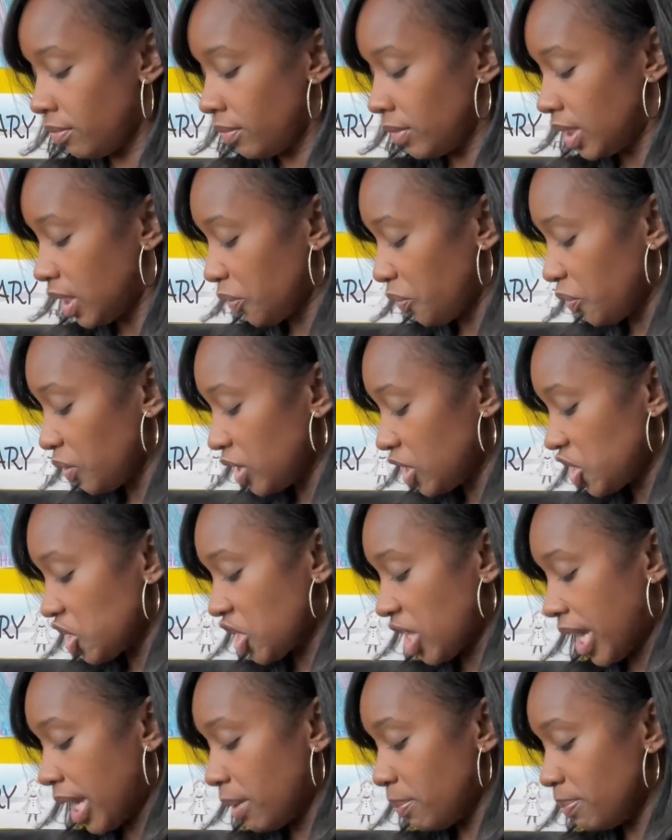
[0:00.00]
different
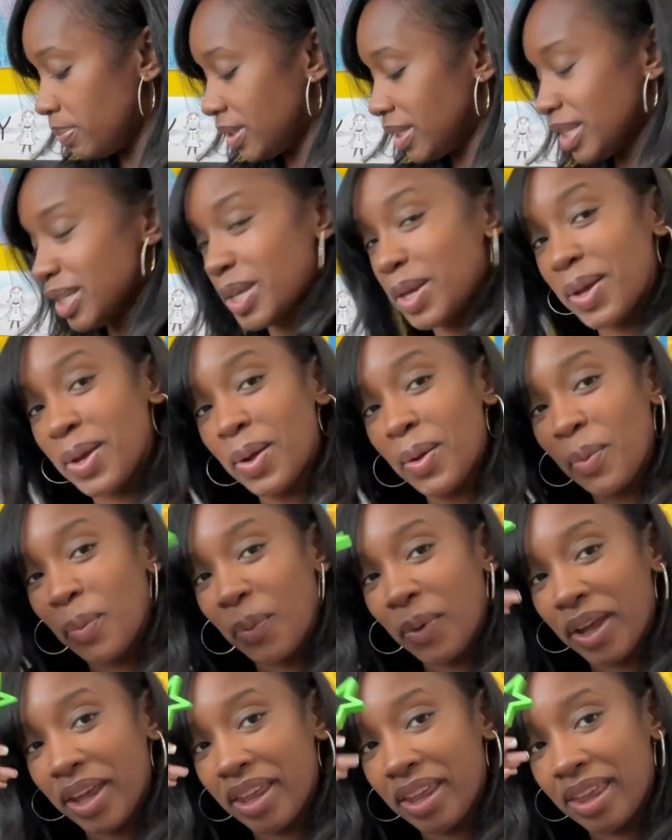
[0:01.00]
shapes
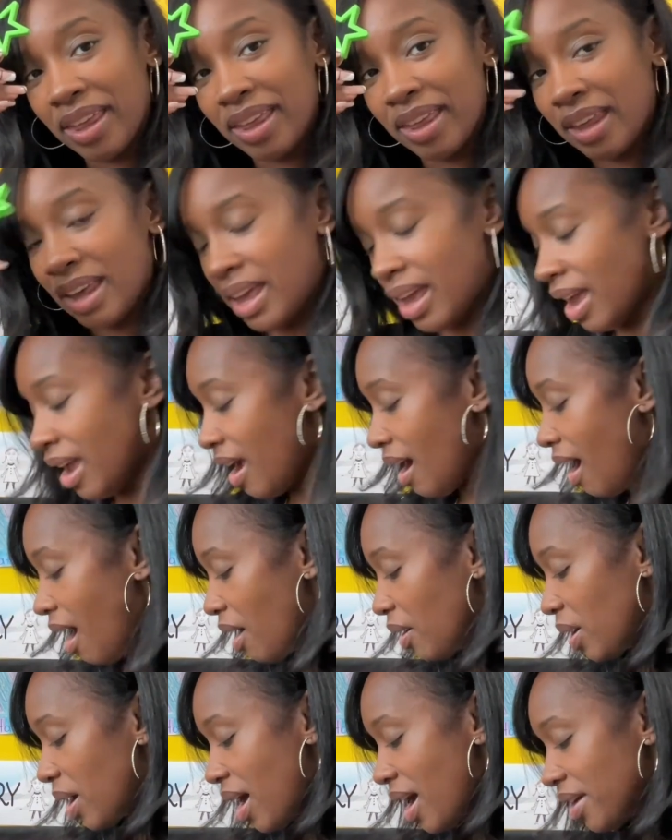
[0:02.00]
with
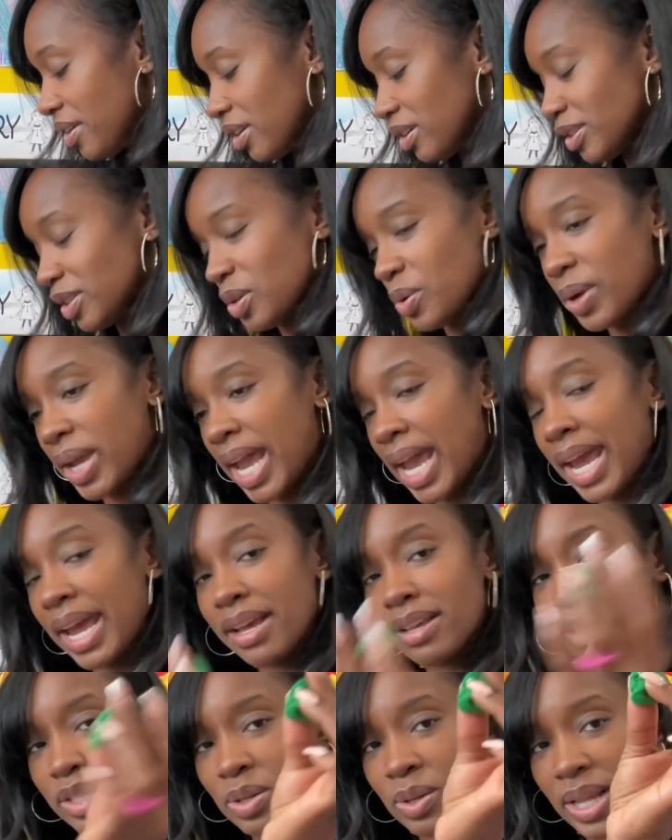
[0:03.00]
our cutters, okay?
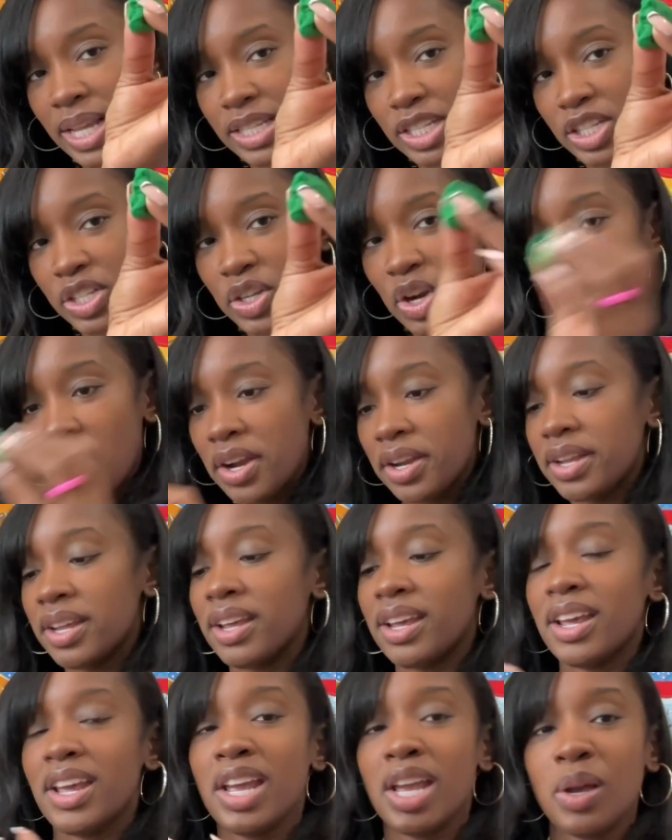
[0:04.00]
So let's start
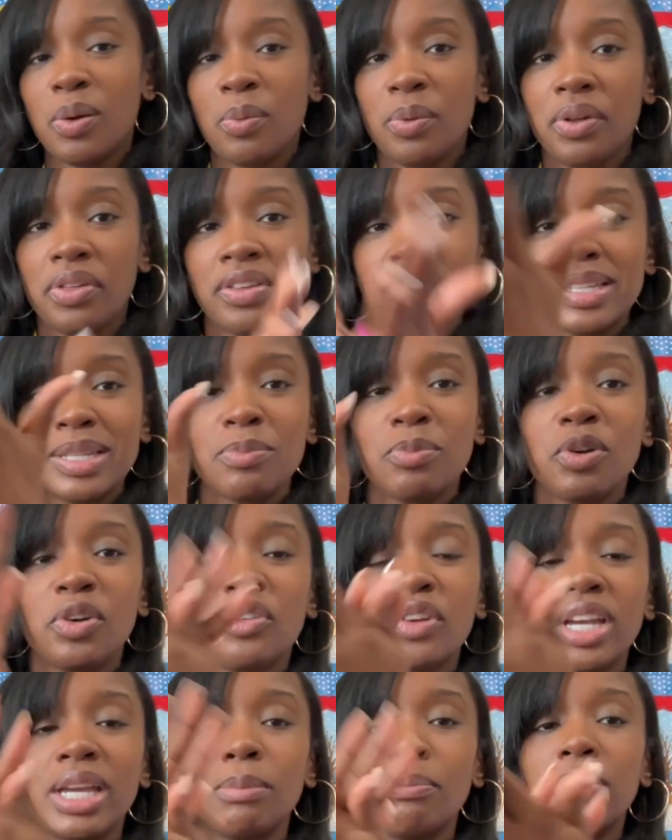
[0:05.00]
with some
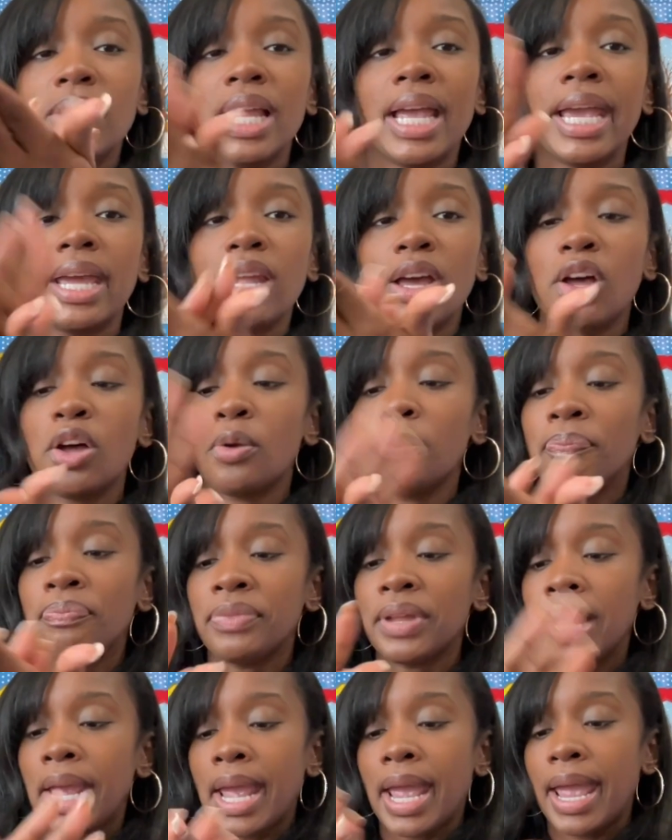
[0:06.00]
green Play-Doh.
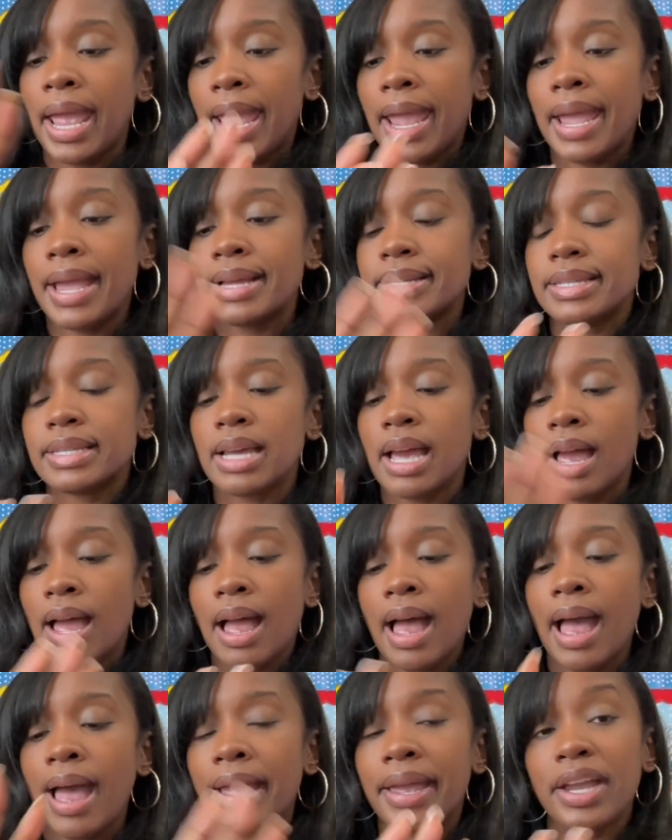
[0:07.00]
And
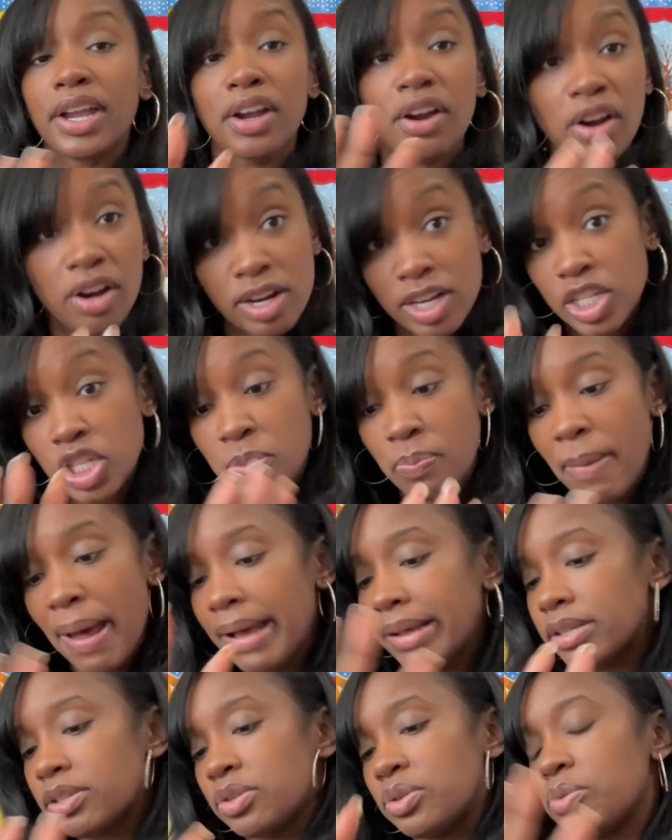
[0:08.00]
I encourage
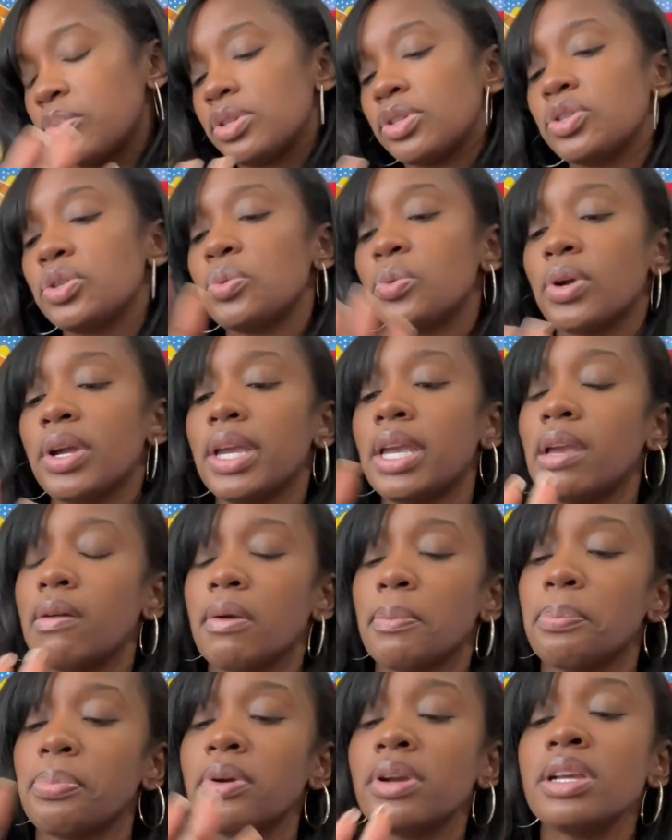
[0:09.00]
my students who are here
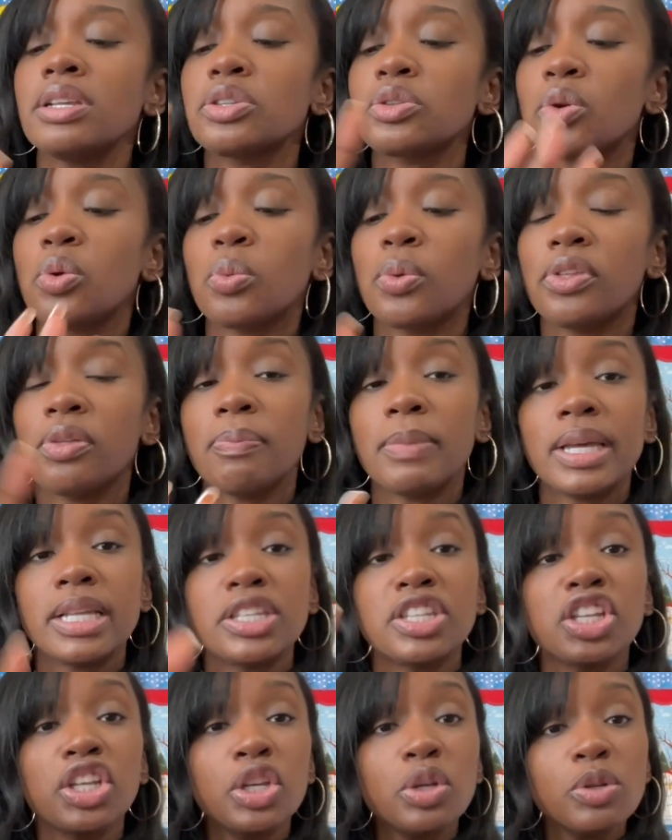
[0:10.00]
at preschool with me
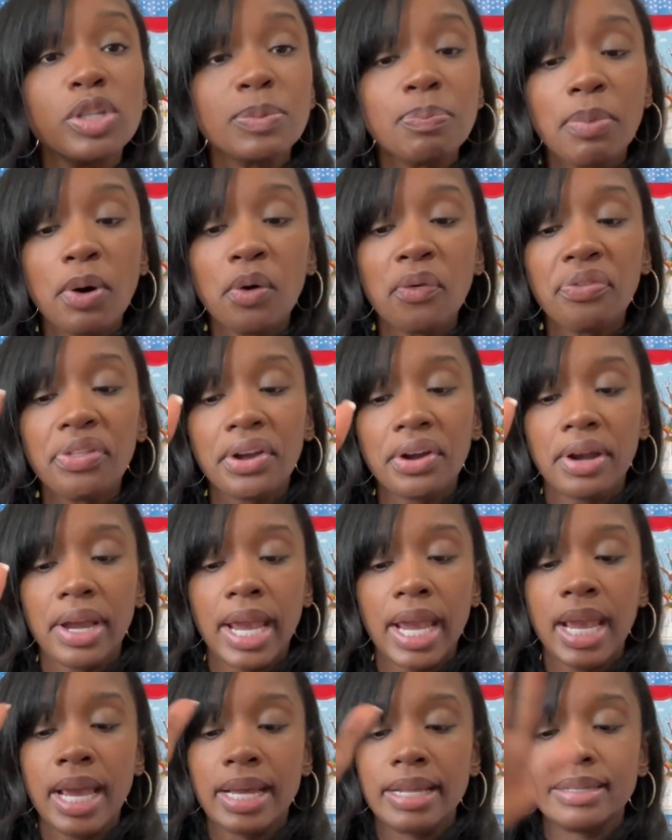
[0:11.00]
to use both their
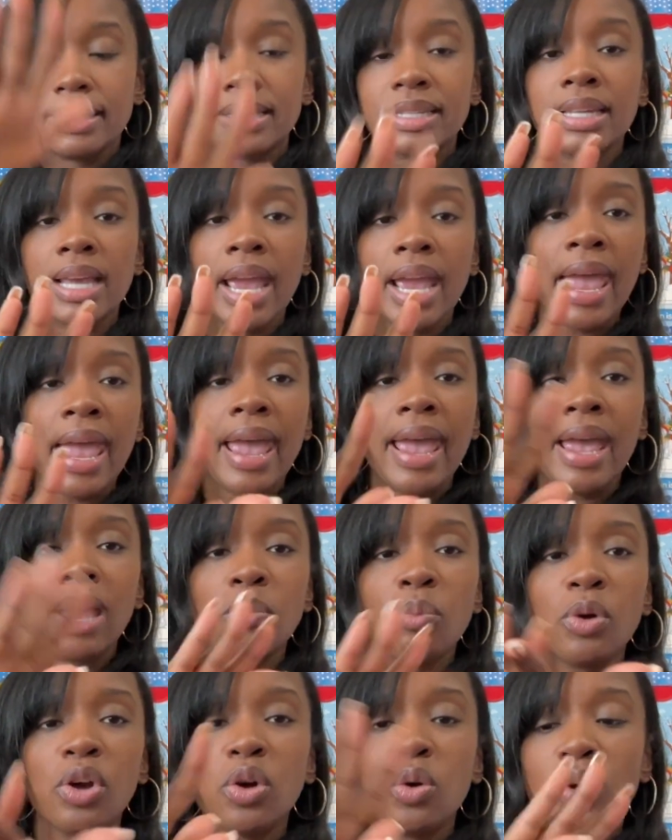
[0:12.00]
hands.
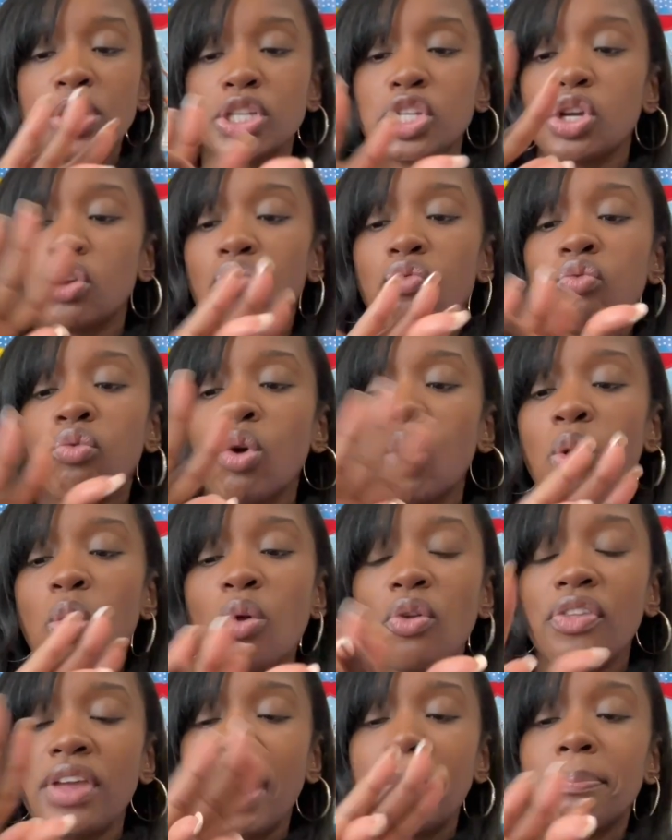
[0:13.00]
And we're going to
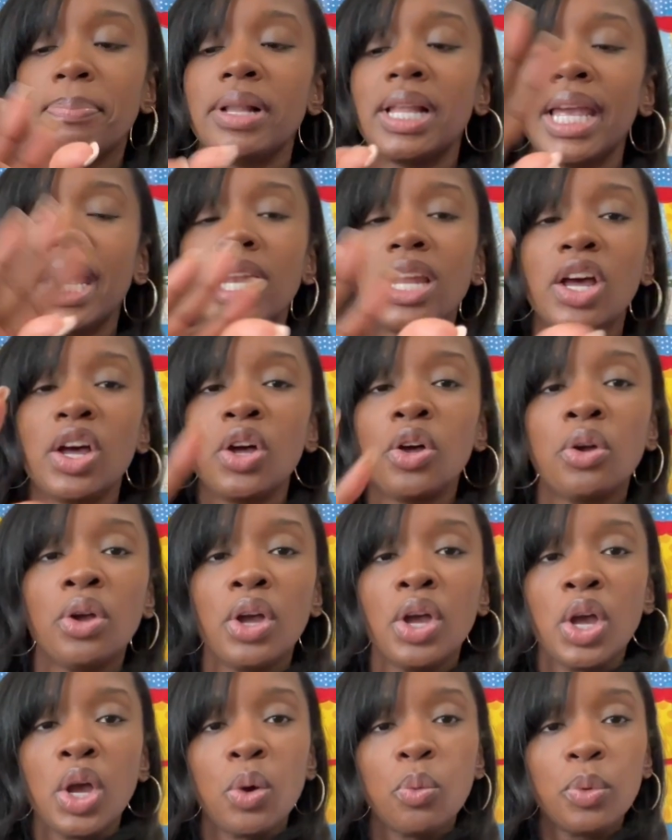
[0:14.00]
roll that Play-Doh
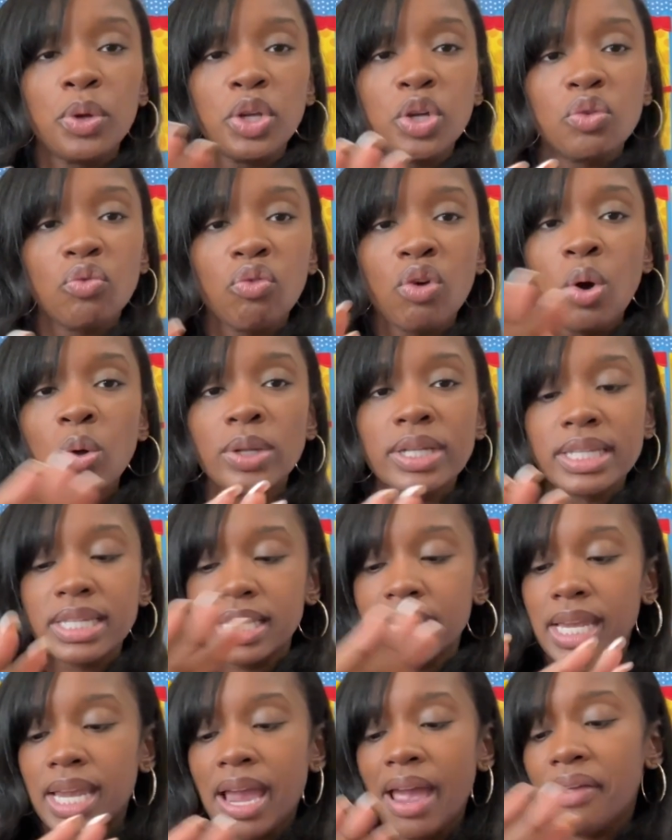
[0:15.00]
when you roll it
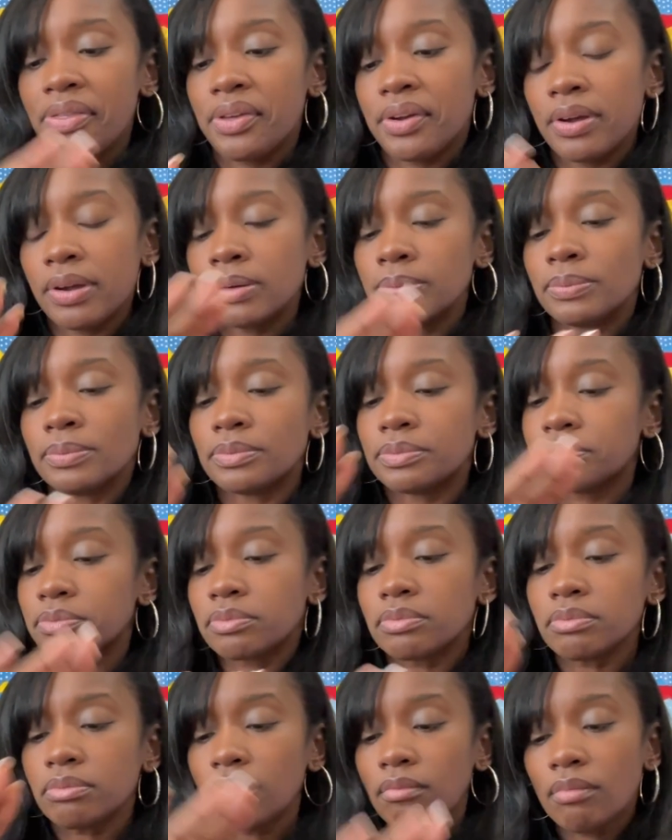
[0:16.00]
together,
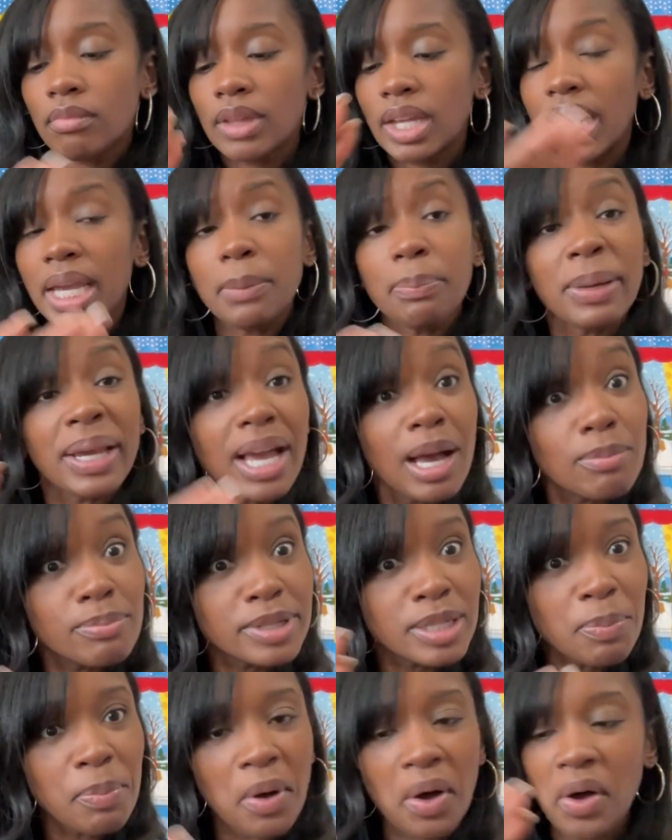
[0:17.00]
it
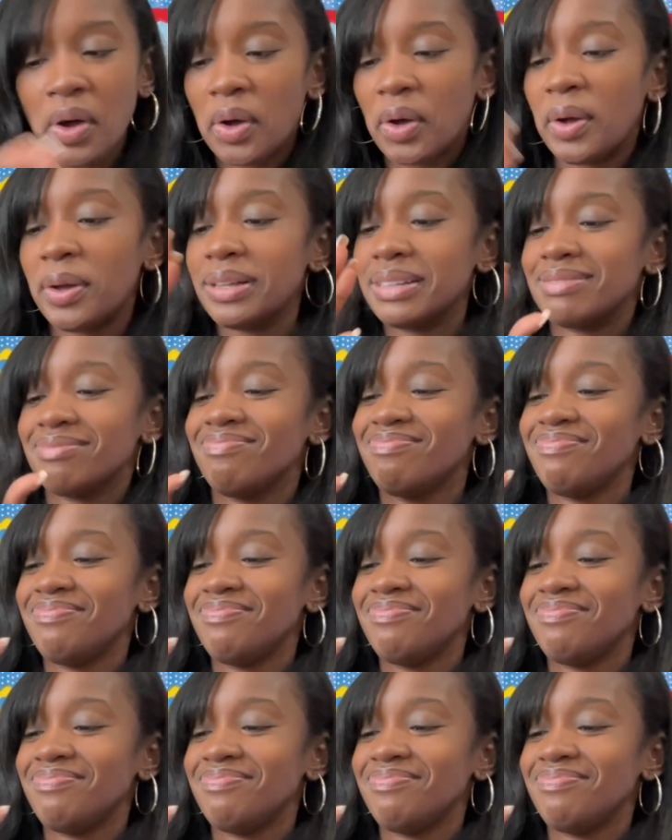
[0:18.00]
becomes a ball.